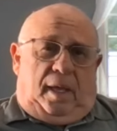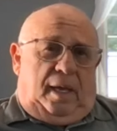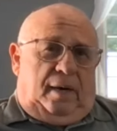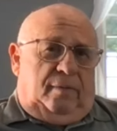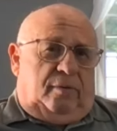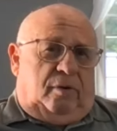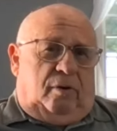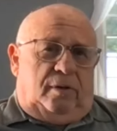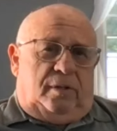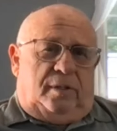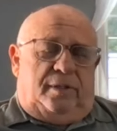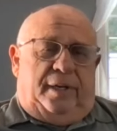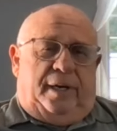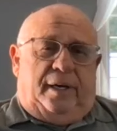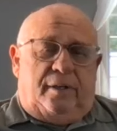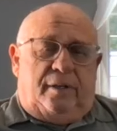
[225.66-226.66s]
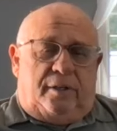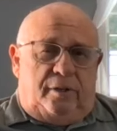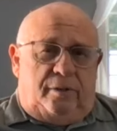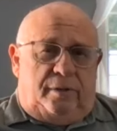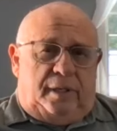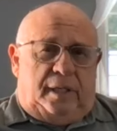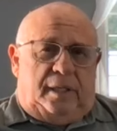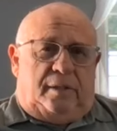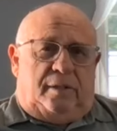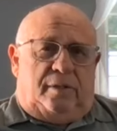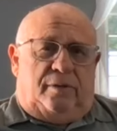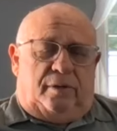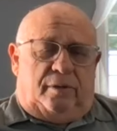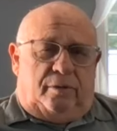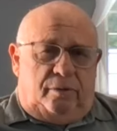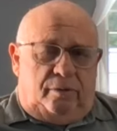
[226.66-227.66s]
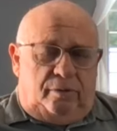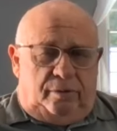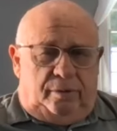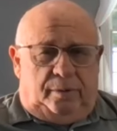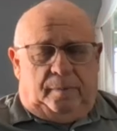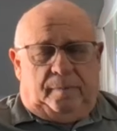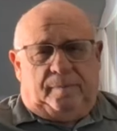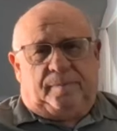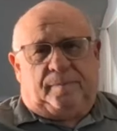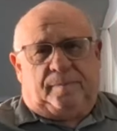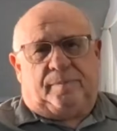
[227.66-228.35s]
And of course, their duty to their guru,